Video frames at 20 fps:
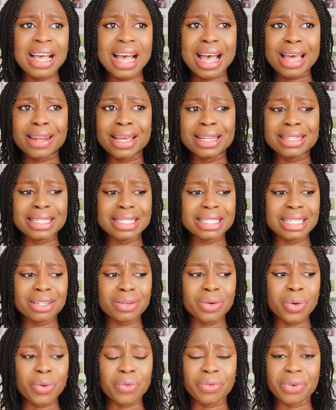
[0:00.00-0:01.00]
and I did
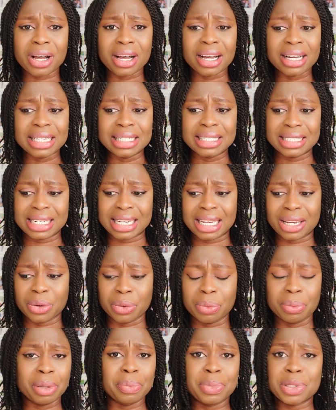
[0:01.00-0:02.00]
it over a day
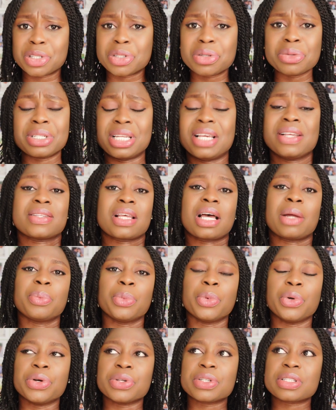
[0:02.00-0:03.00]
or maybe 2 days at
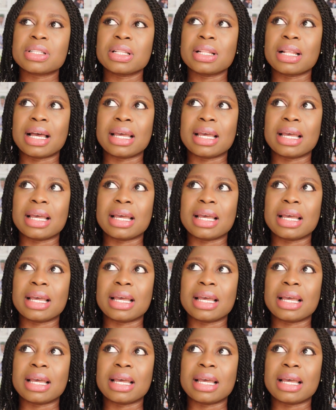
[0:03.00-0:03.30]
most.